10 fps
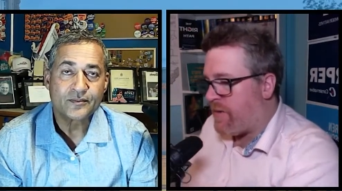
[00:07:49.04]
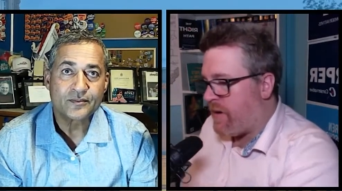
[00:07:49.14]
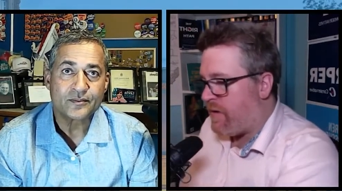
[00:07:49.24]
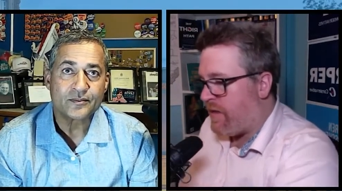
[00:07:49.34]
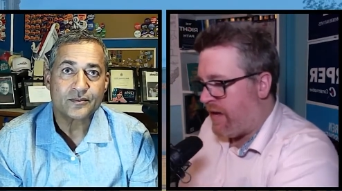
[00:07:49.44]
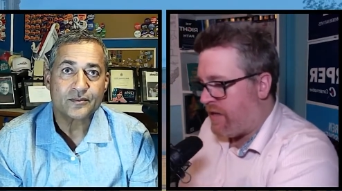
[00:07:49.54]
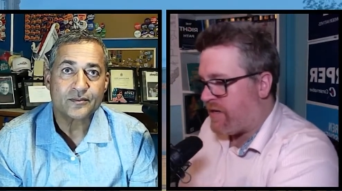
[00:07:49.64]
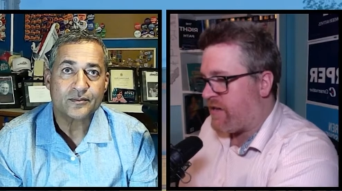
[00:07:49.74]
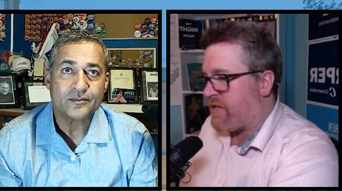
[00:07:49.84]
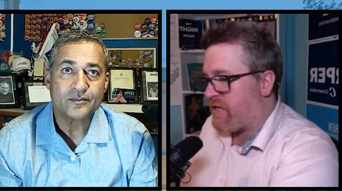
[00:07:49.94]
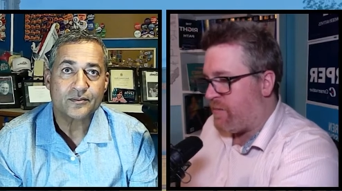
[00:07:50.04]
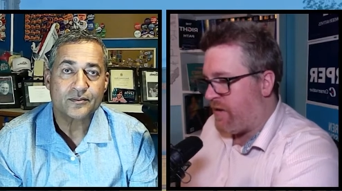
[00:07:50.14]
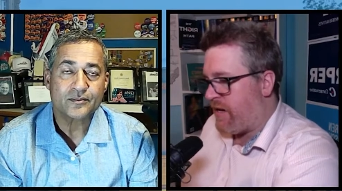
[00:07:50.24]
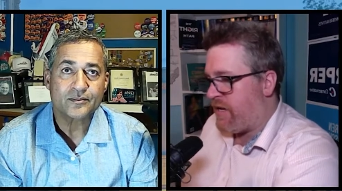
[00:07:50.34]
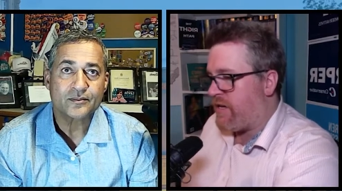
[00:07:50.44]
Speaker 1: about the healthcare system
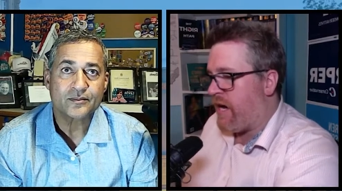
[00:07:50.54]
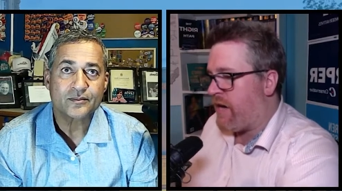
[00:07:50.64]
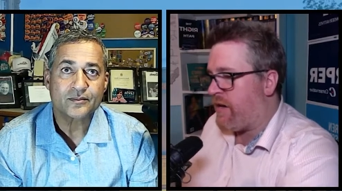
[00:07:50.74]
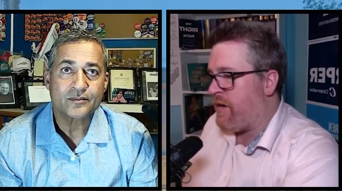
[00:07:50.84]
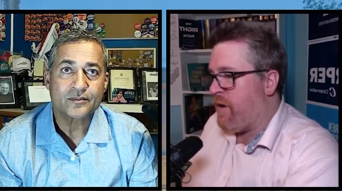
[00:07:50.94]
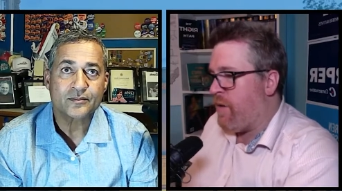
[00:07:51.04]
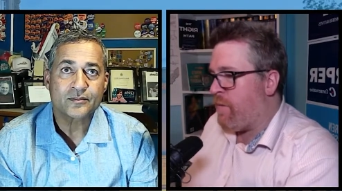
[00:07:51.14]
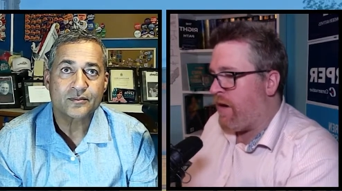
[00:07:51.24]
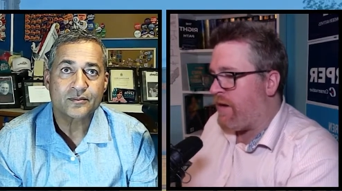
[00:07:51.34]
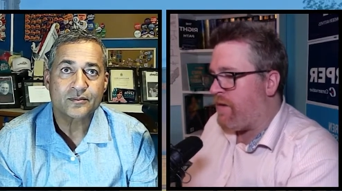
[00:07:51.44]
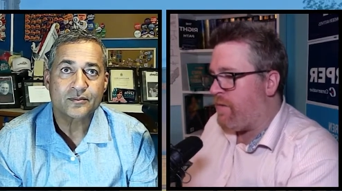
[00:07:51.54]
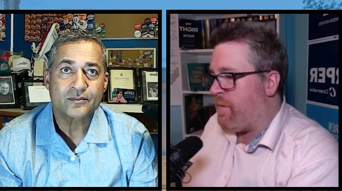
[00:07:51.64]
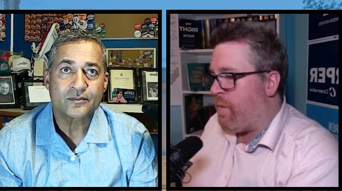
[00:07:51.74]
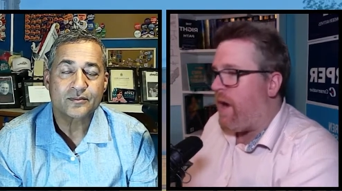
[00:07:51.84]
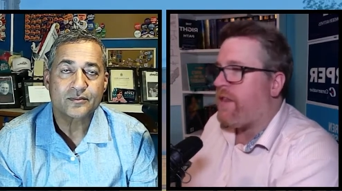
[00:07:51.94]
being undone, but
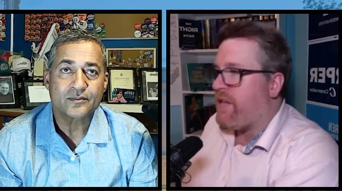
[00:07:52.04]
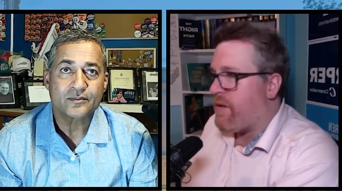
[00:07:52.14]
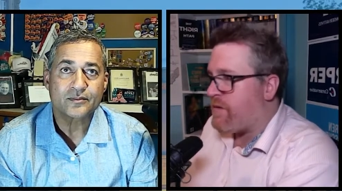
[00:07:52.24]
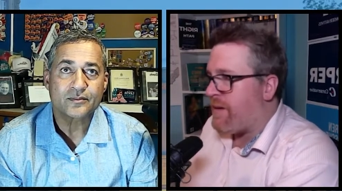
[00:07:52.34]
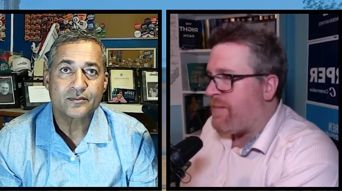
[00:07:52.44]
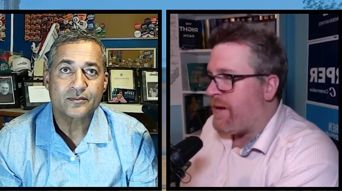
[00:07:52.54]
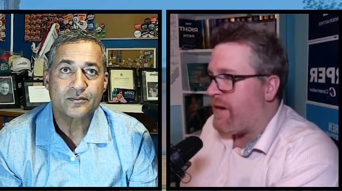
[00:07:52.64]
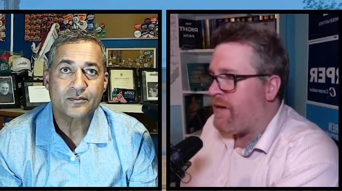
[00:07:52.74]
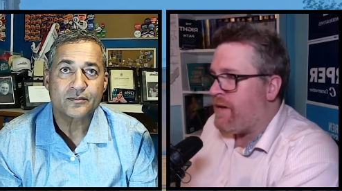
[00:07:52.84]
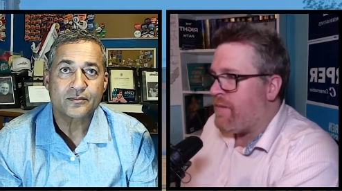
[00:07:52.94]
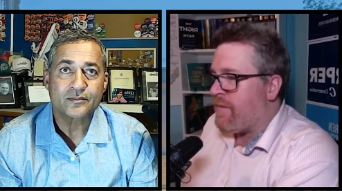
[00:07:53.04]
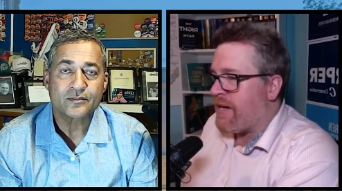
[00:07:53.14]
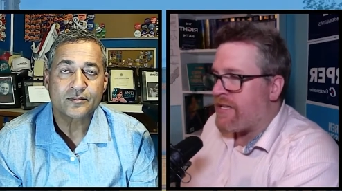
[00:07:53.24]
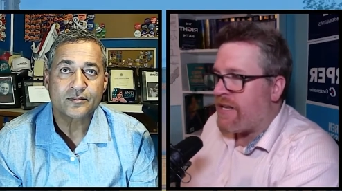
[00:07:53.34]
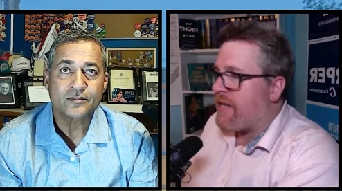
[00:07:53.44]
why the UCP?
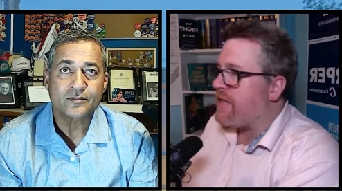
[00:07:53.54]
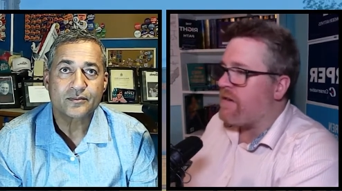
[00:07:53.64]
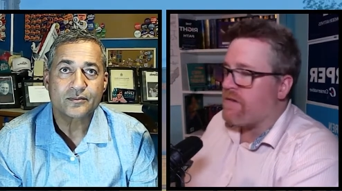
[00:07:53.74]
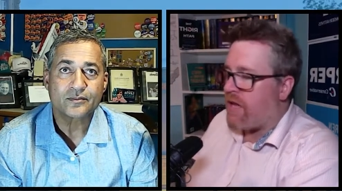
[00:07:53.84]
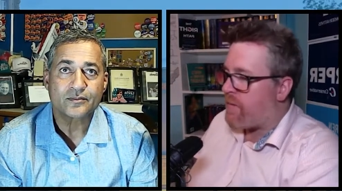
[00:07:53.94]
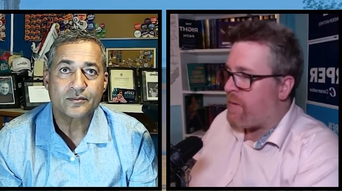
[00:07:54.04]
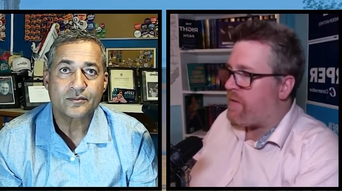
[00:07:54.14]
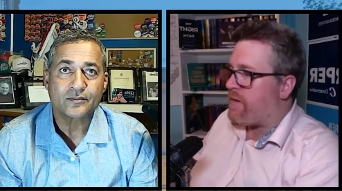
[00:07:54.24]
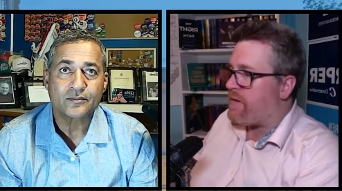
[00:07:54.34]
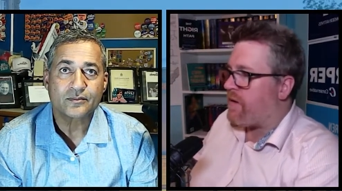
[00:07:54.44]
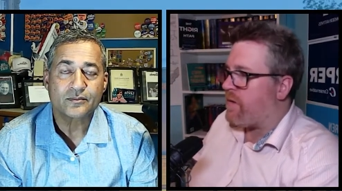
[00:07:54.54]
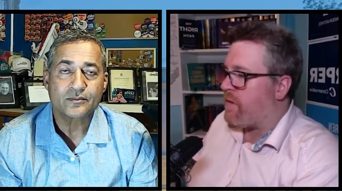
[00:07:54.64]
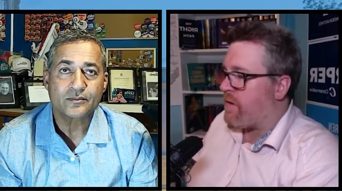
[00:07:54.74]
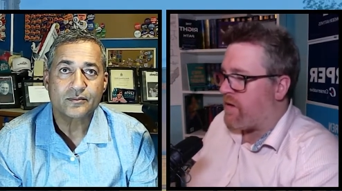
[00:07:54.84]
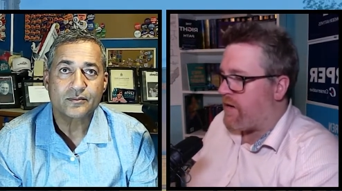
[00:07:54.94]
Because I think there's a lot of people out there
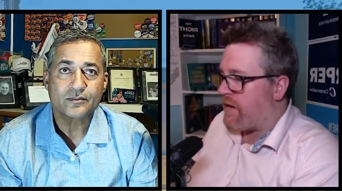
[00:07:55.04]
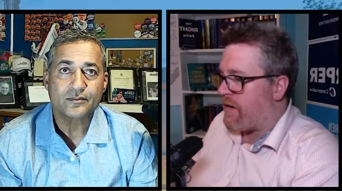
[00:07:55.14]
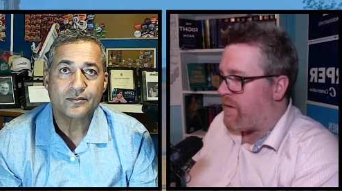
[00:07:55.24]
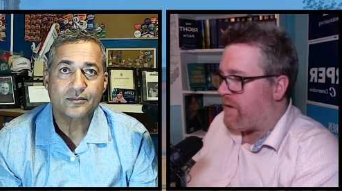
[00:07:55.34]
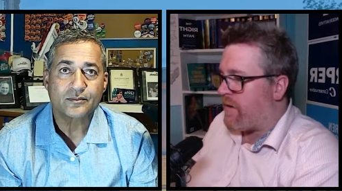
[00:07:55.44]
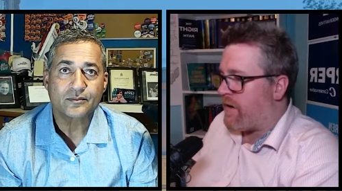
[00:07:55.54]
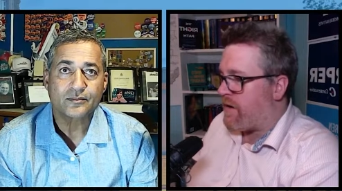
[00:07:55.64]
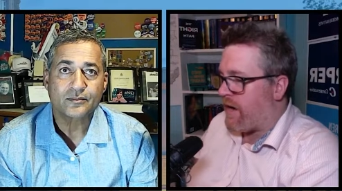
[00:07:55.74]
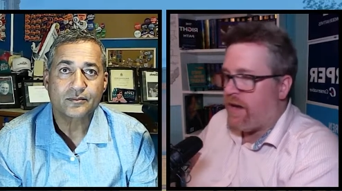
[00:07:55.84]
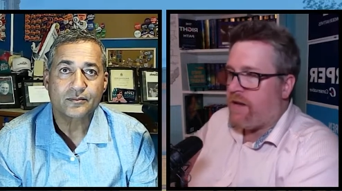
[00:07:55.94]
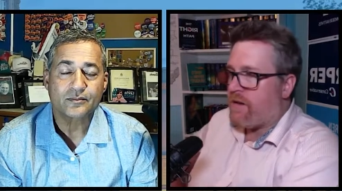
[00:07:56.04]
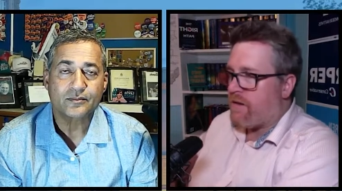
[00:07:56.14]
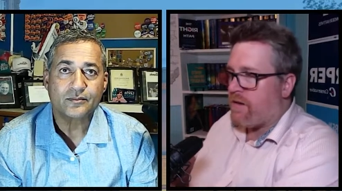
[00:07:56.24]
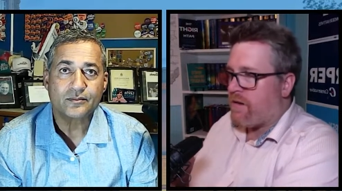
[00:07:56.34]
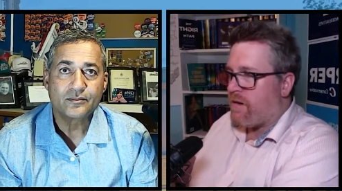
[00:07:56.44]
who are looking at you and going, "Okay,
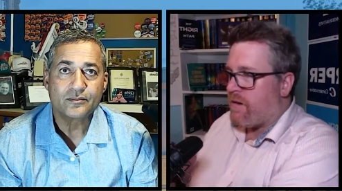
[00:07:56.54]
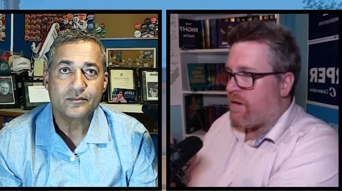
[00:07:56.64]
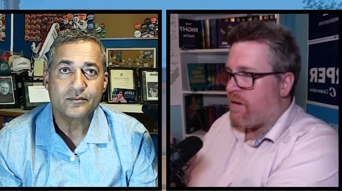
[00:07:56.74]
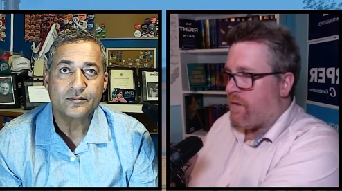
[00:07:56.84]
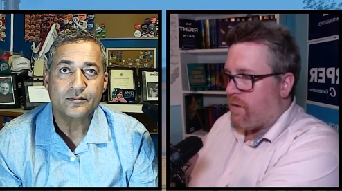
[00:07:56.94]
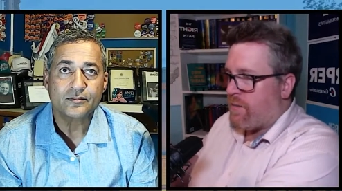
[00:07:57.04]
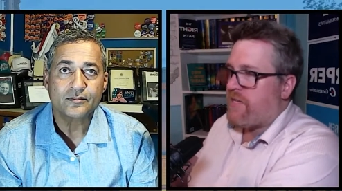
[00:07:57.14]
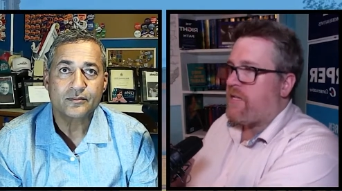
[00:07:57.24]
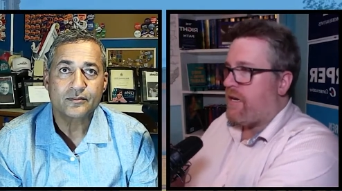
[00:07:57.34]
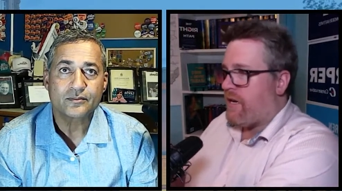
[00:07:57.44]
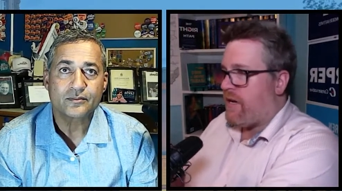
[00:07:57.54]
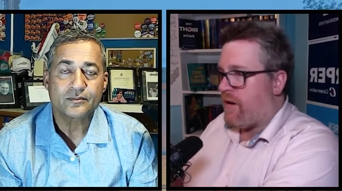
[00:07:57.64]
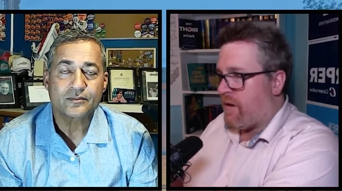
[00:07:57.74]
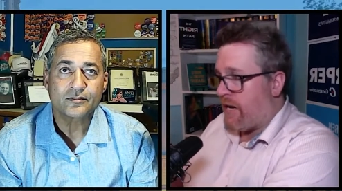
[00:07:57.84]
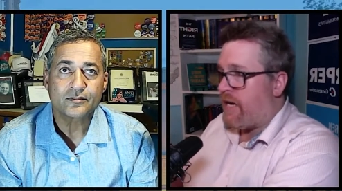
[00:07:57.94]
you're a
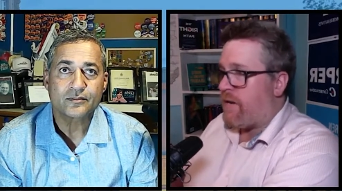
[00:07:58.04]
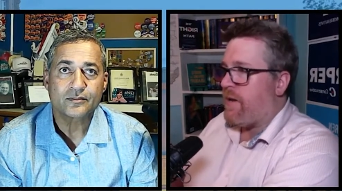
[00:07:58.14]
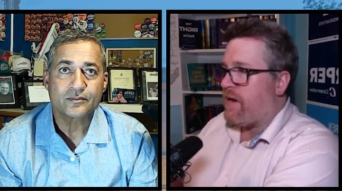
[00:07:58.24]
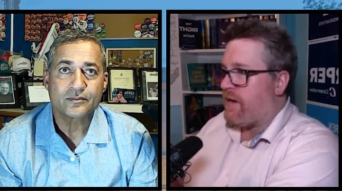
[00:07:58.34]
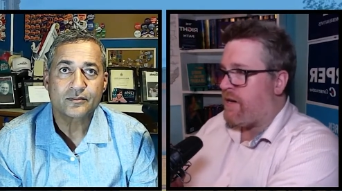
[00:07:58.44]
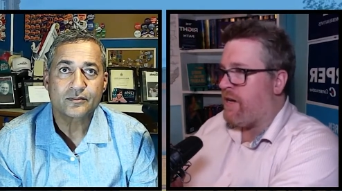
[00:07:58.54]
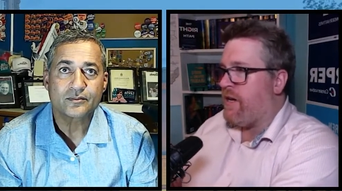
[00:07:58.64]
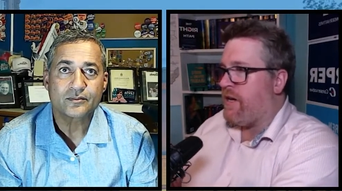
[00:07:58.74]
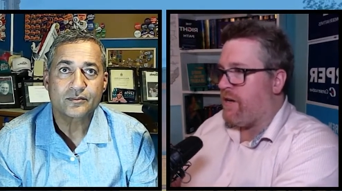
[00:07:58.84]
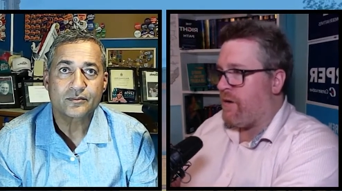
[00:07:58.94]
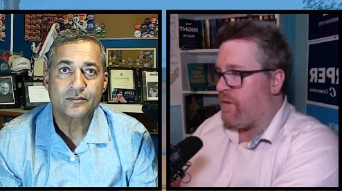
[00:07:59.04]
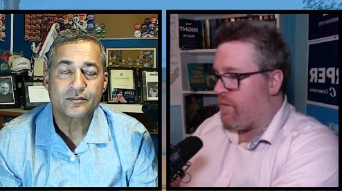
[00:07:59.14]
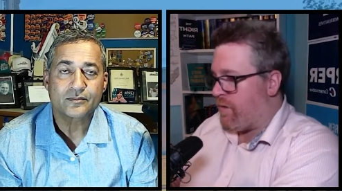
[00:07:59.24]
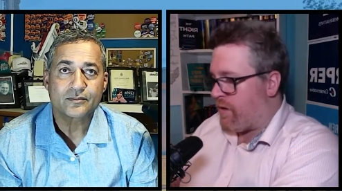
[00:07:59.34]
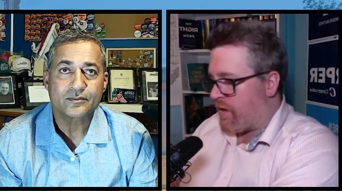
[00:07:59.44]
PC, you're independent,
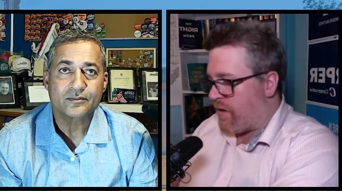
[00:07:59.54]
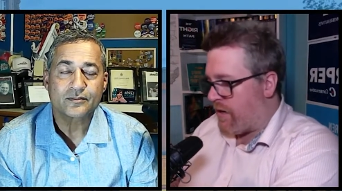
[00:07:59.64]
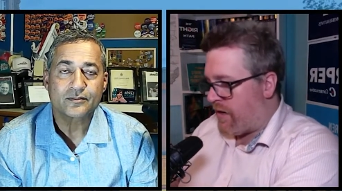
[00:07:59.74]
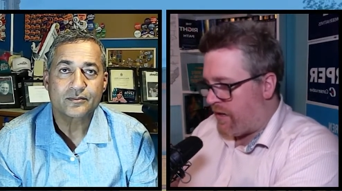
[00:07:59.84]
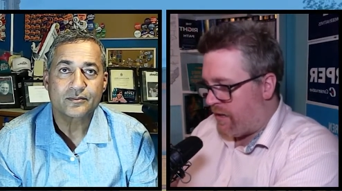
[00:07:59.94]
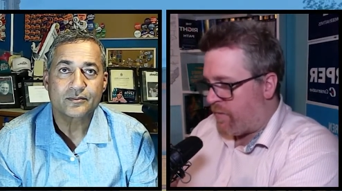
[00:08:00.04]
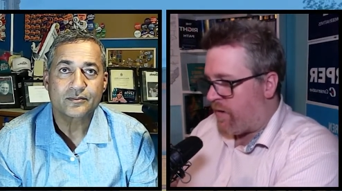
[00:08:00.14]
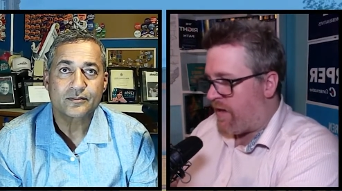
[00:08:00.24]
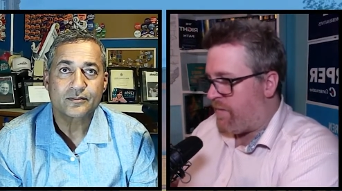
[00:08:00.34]
you were a liberal